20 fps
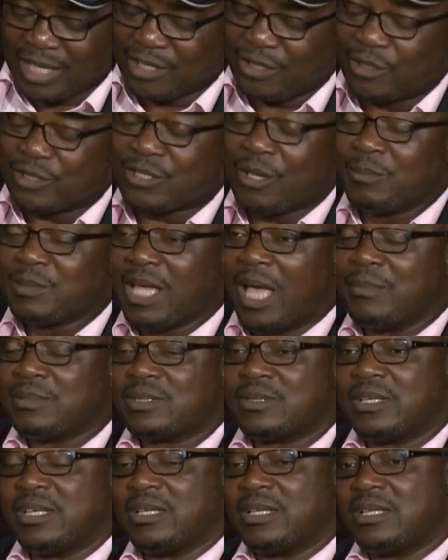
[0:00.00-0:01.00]
You know,
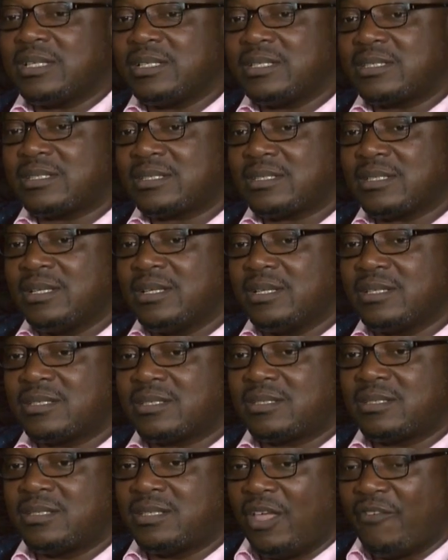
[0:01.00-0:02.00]
sometimes it
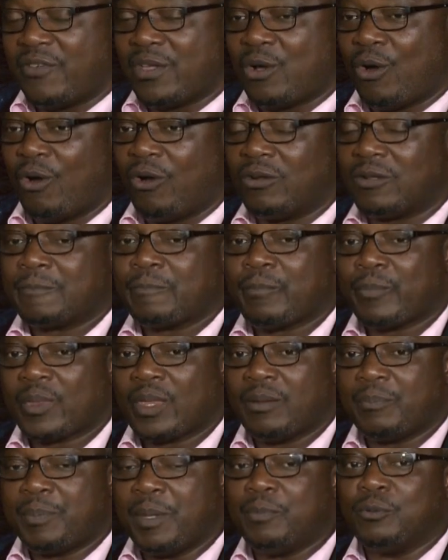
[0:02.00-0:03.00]
is difficult.
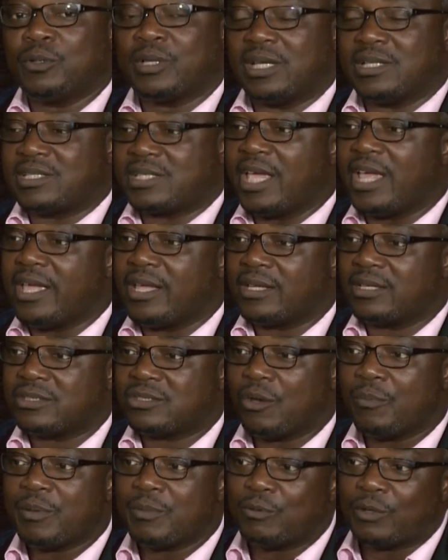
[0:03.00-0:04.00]
People can sing.
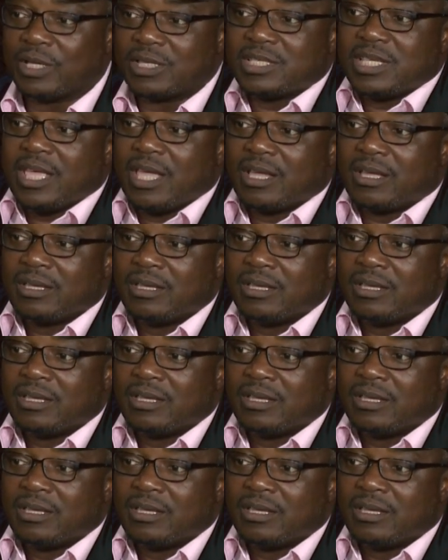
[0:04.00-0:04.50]
Some people can sing,